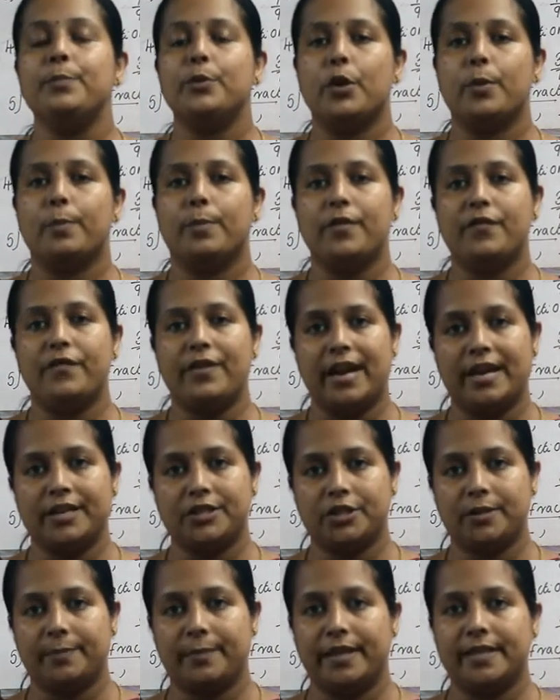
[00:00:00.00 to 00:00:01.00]
Proper
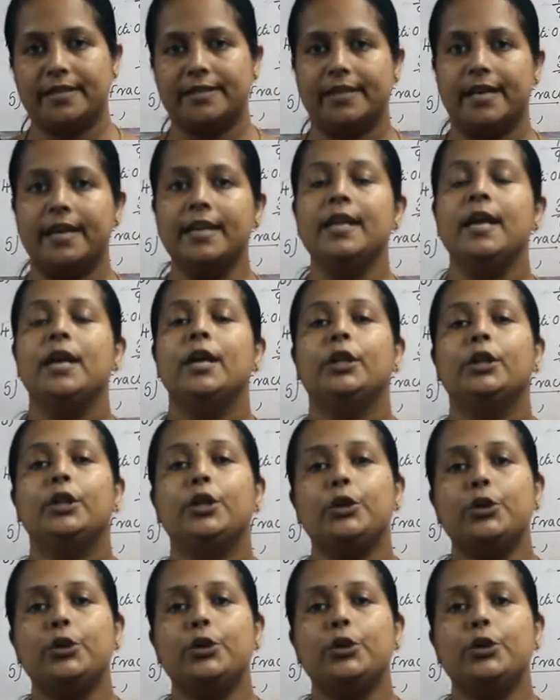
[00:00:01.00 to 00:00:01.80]
fraction means that the